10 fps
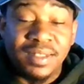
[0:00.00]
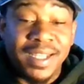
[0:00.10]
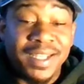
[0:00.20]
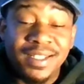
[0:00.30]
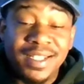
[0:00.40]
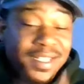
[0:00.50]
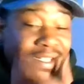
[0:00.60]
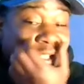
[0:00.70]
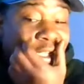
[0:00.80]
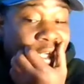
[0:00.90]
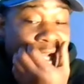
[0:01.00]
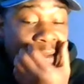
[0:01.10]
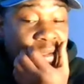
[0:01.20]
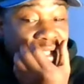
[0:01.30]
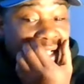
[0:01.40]
Hey,
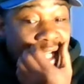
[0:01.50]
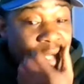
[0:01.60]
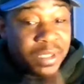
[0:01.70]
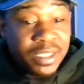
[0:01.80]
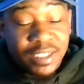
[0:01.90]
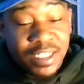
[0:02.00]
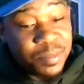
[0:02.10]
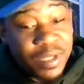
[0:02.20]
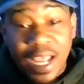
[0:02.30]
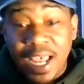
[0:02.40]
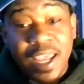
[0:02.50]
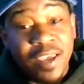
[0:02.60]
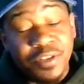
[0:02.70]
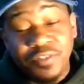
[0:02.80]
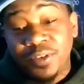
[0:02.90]
I be thinking I play chess, but I
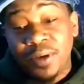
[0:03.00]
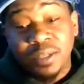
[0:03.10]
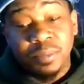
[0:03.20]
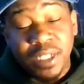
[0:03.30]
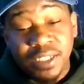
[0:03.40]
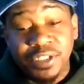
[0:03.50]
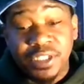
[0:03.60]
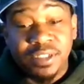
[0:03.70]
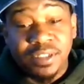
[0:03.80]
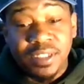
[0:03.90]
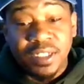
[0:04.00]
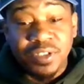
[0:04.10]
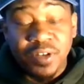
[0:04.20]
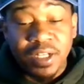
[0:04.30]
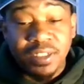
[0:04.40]
don't even know how to play chess. That's
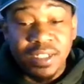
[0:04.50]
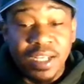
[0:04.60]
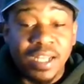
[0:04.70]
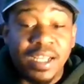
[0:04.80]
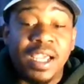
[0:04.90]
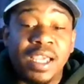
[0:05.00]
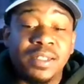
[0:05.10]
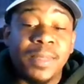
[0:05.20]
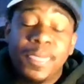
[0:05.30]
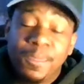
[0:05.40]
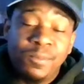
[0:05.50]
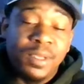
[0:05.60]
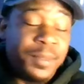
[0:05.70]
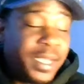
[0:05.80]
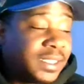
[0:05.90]
crazy. I'm gonna
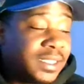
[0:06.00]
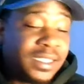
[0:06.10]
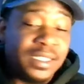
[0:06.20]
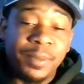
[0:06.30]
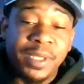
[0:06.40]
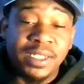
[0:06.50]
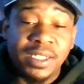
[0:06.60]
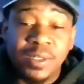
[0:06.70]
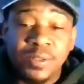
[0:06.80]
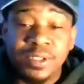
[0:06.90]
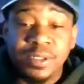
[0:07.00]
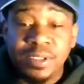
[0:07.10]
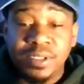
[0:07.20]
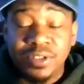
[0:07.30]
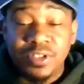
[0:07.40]
have to get OG
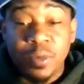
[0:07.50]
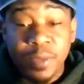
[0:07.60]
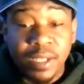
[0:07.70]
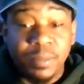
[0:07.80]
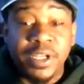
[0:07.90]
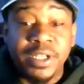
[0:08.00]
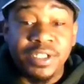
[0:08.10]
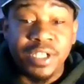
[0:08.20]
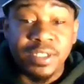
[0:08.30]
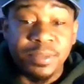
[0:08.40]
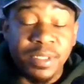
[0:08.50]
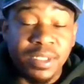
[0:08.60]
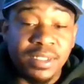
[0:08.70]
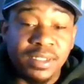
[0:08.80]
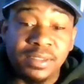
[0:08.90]
to show me how to play chess,
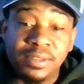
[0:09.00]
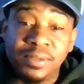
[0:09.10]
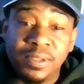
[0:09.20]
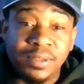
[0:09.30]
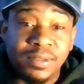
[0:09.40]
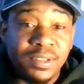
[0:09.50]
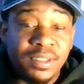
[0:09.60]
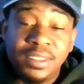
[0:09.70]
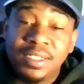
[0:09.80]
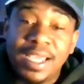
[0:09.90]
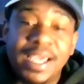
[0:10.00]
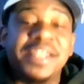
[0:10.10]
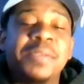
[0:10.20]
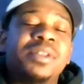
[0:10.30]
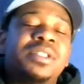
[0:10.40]
man. Cause you know, I gotta
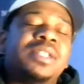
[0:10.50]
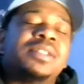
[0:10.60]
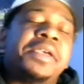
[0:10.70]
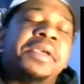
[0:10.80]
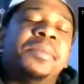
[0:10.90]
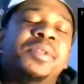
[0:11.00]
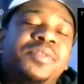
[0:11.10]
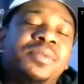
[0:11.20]
get my chess game up.